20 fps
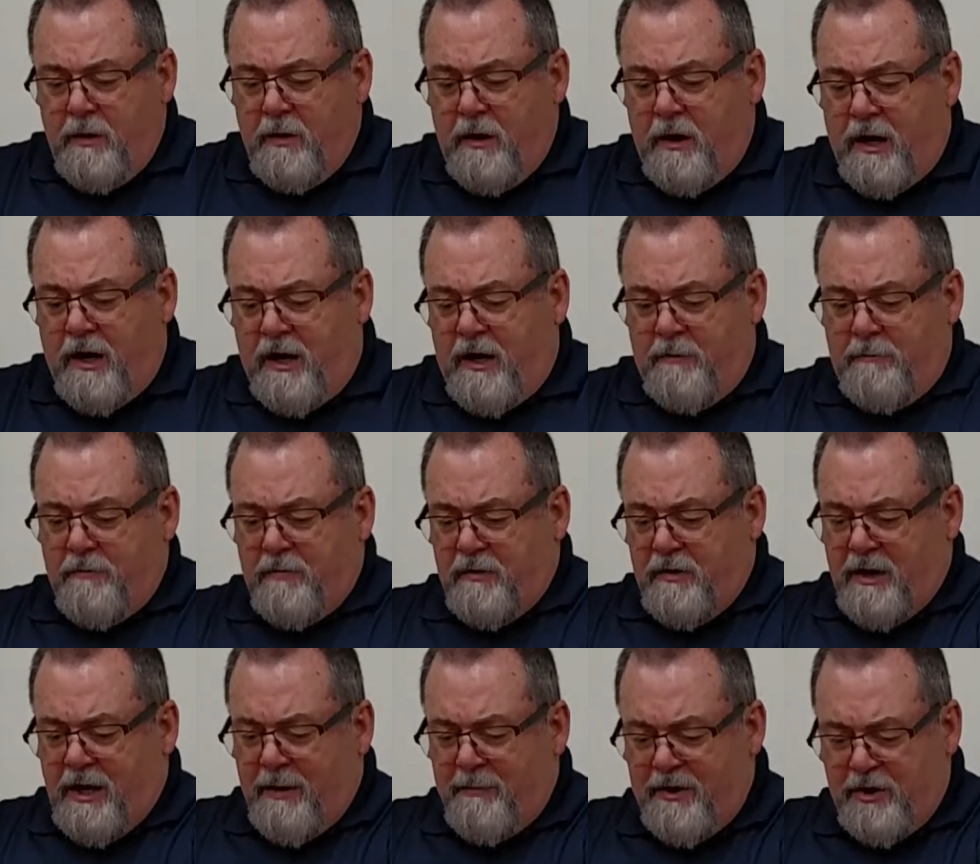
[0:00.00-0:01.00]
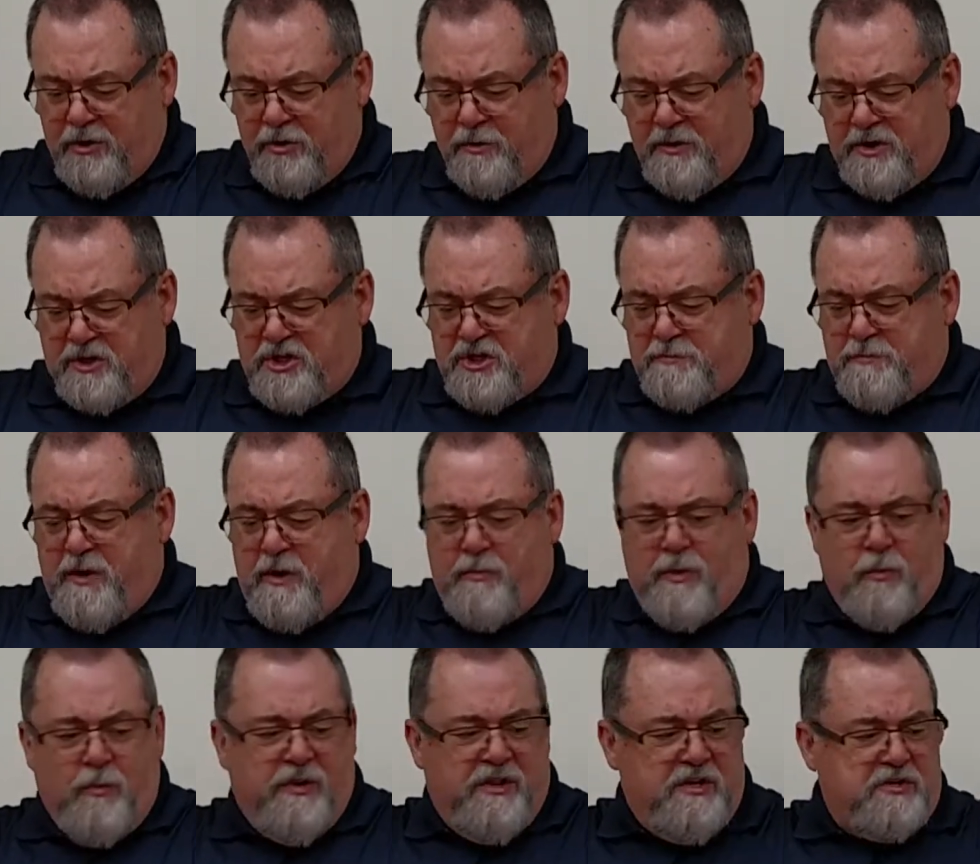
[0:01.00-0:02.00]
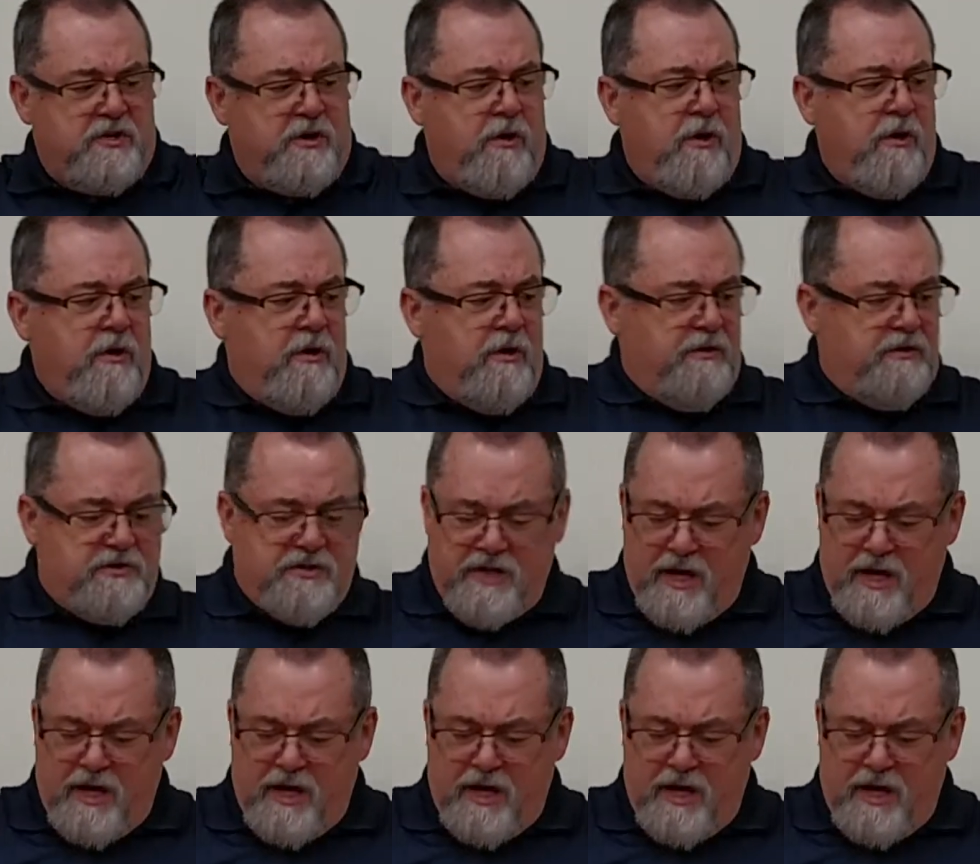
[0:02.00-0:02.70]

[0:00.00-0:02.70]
I'm going to do an experiment with these cards.